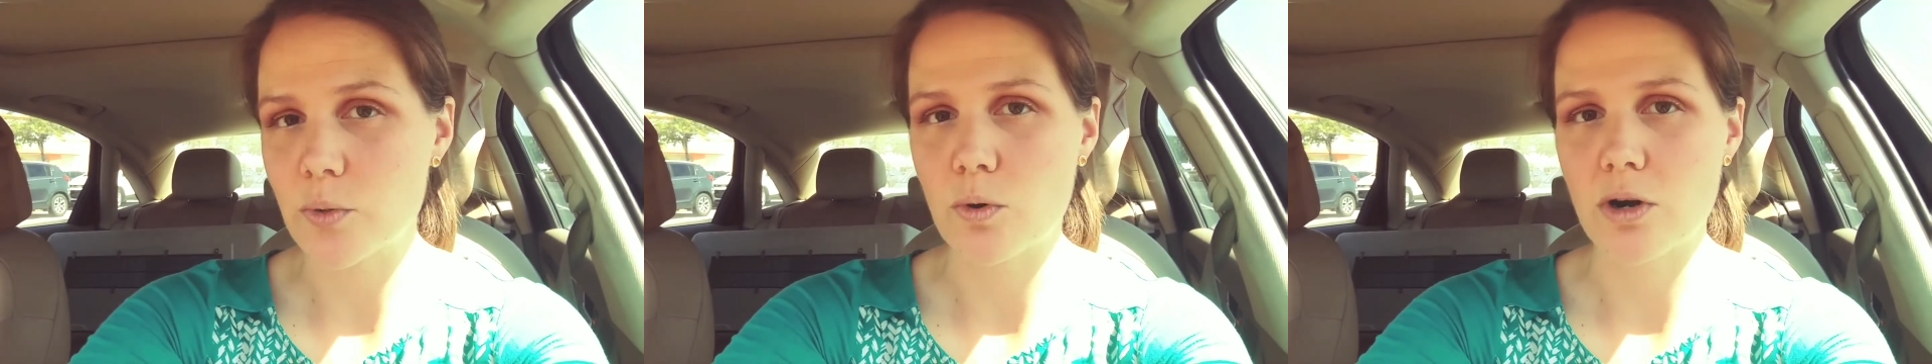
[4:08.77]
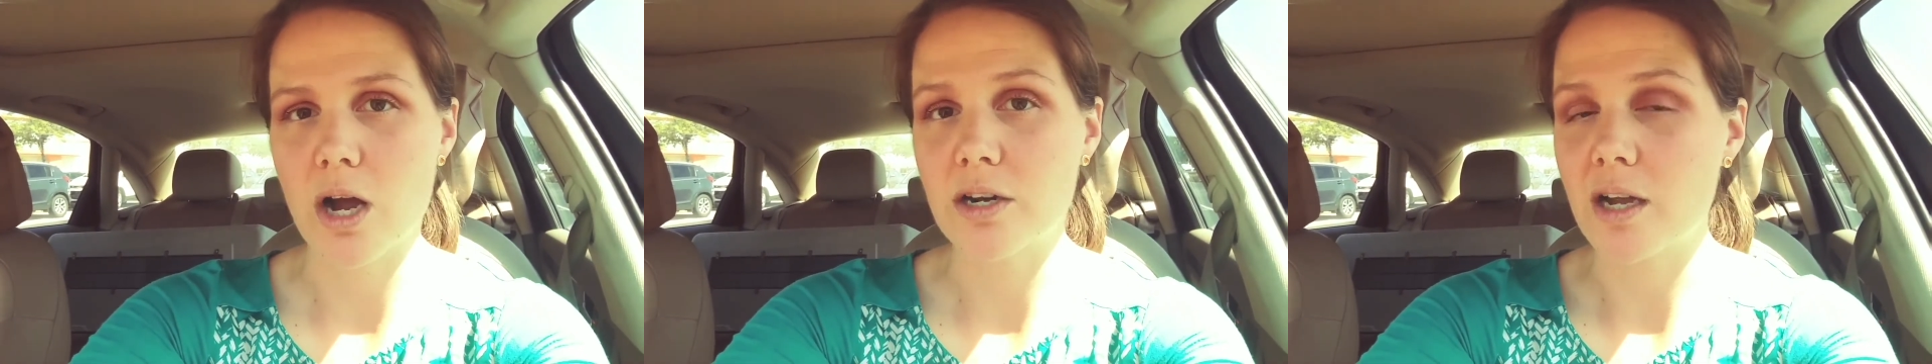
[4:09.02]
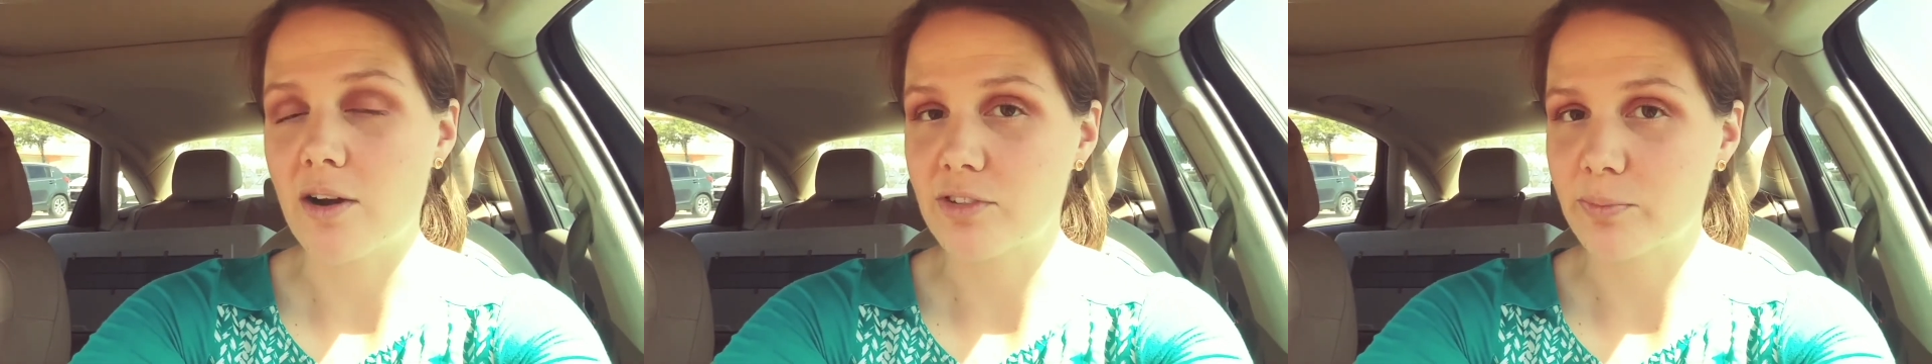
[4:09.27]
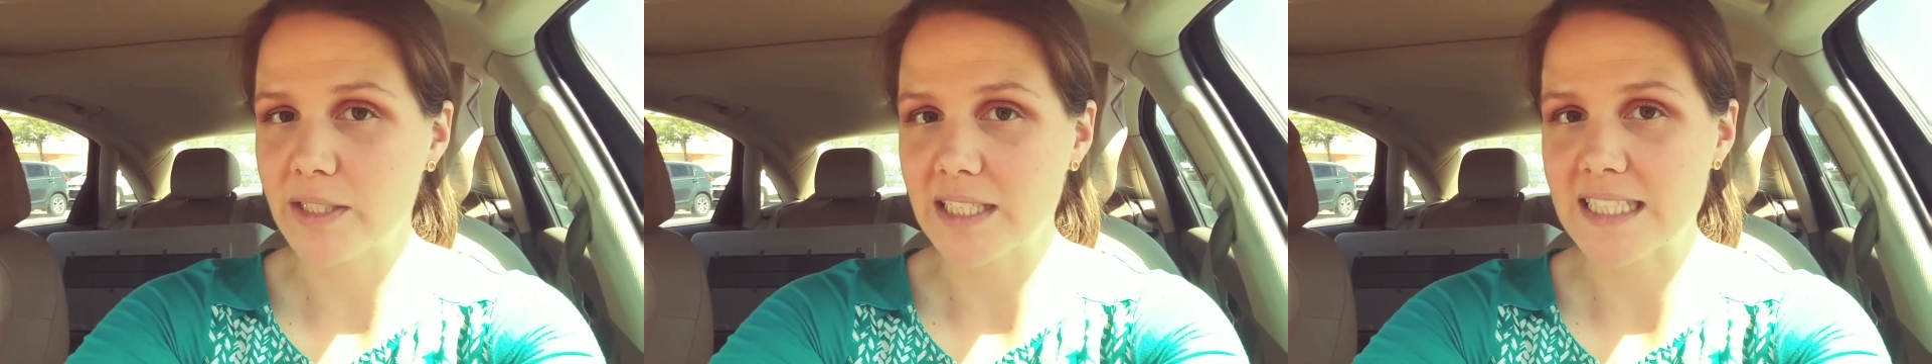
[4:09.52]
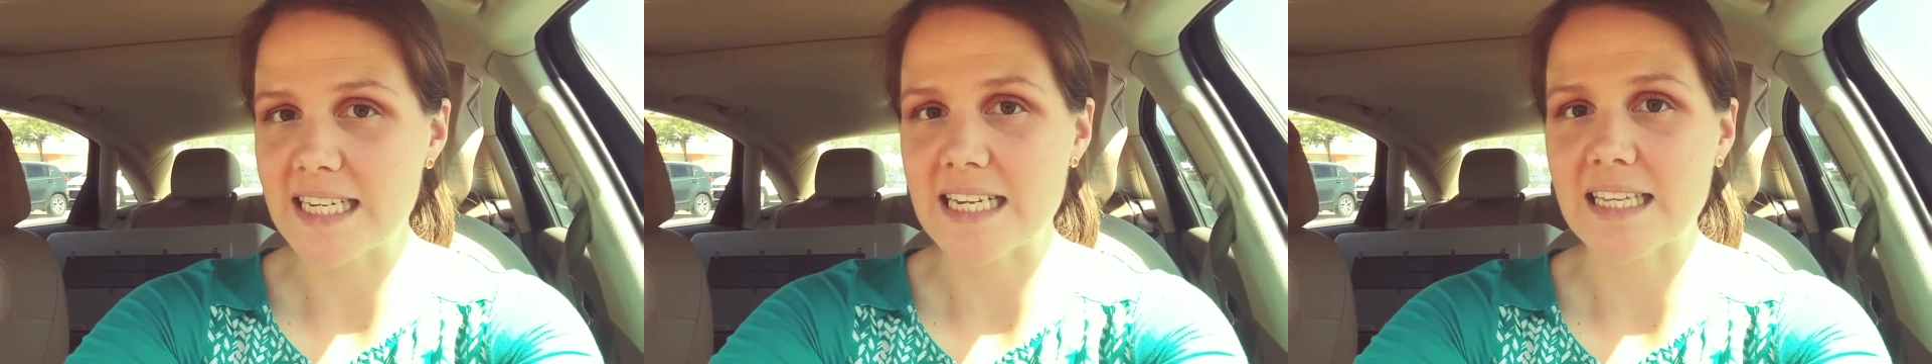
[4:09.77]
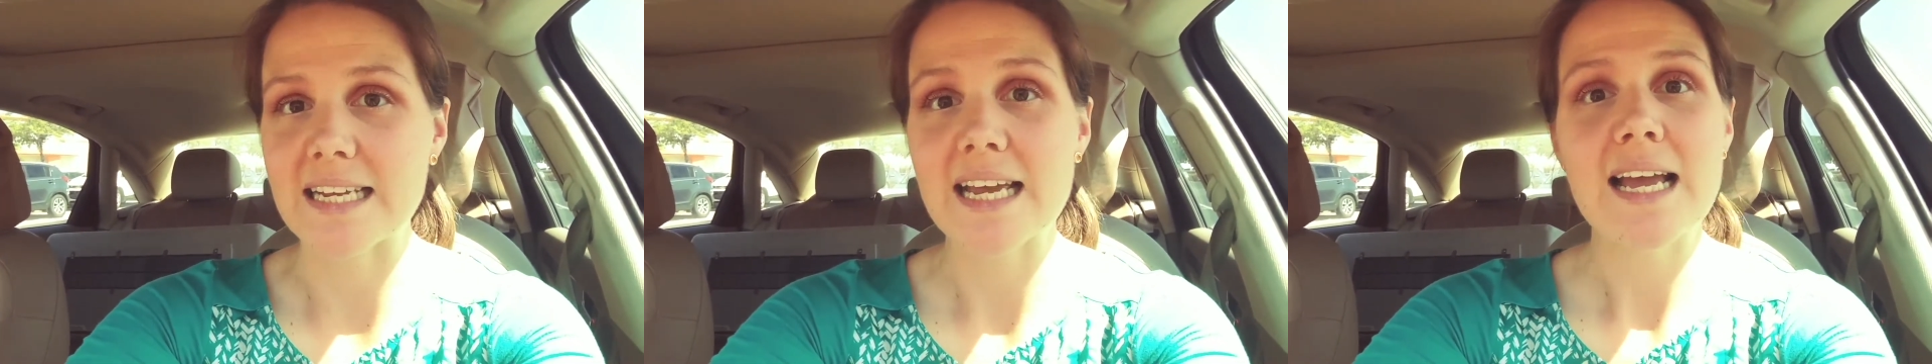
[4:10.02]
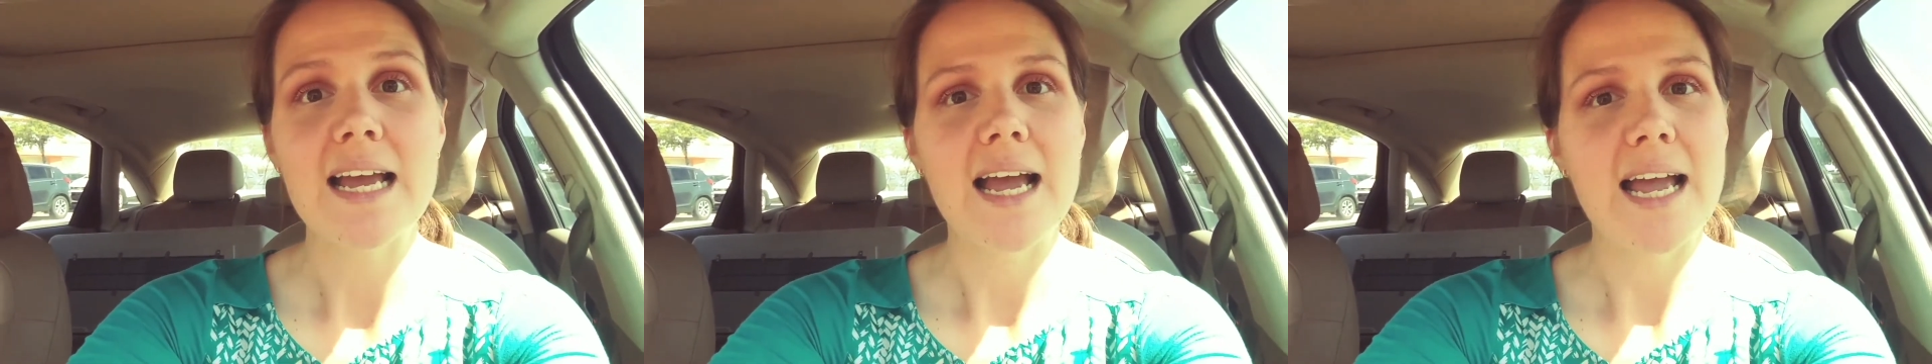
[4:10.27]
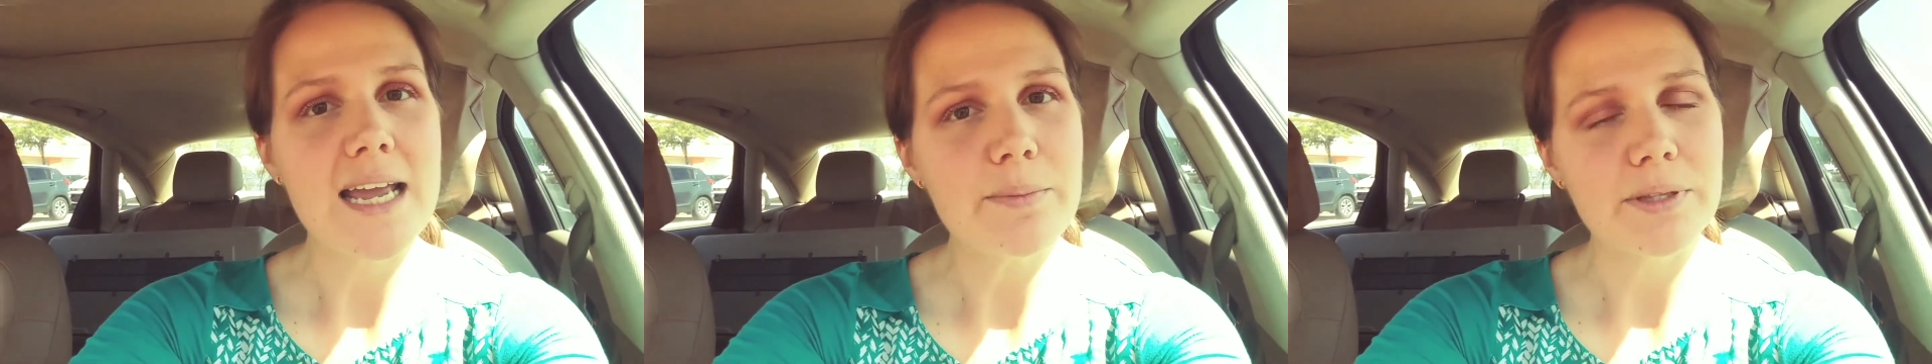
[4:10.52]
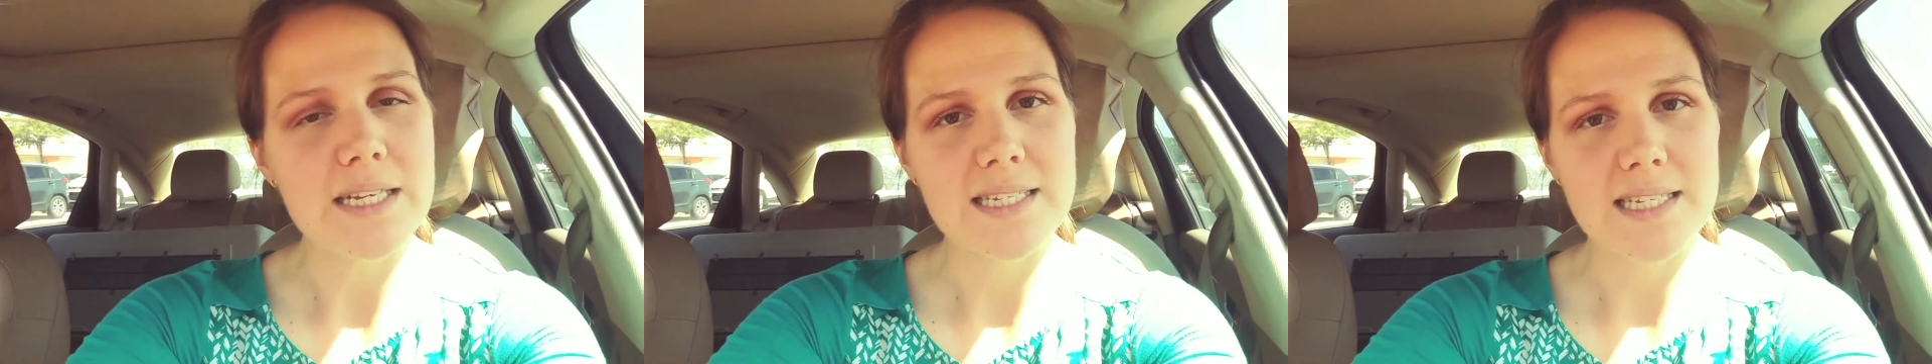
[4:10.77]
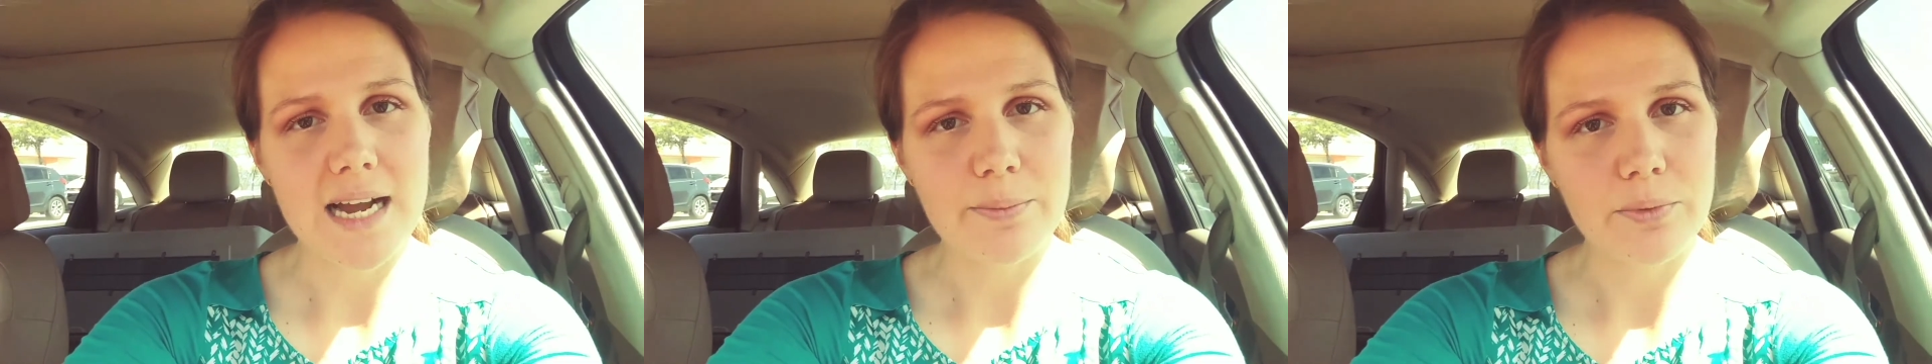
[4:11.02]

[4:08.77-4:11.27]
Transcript: or uncomfortability, like, hey, please stop